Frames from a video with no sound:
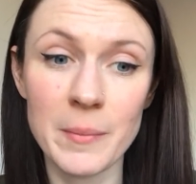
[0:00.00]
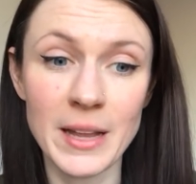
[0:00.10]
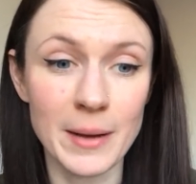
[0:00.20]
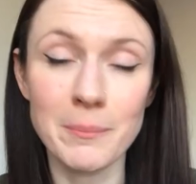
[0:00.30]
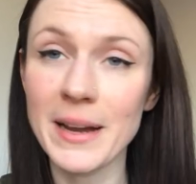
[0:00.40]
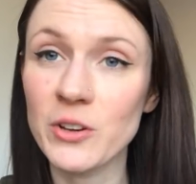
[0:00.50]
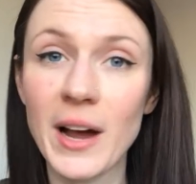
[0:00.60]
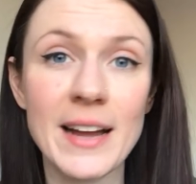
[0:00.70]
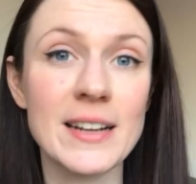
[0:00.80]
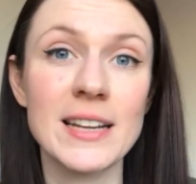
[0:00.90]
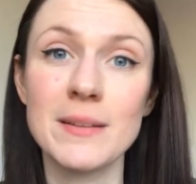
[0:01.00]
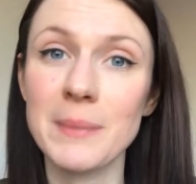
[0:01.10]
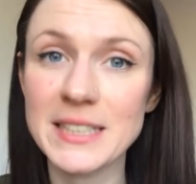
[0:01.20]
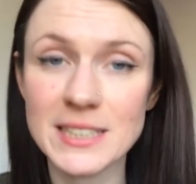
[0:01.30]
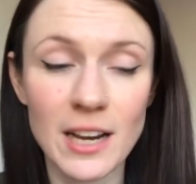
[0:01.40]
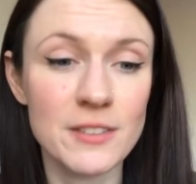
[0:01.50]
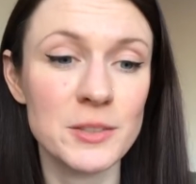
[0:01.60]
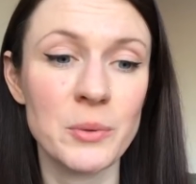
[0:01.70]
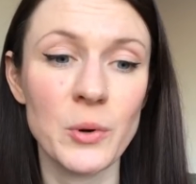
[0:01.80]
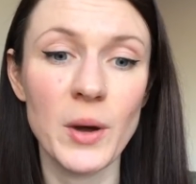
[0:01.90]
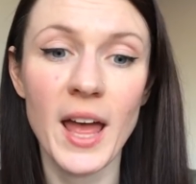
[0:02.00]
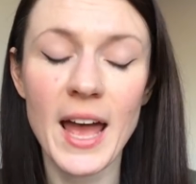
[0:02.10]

like manual handling, basic life support,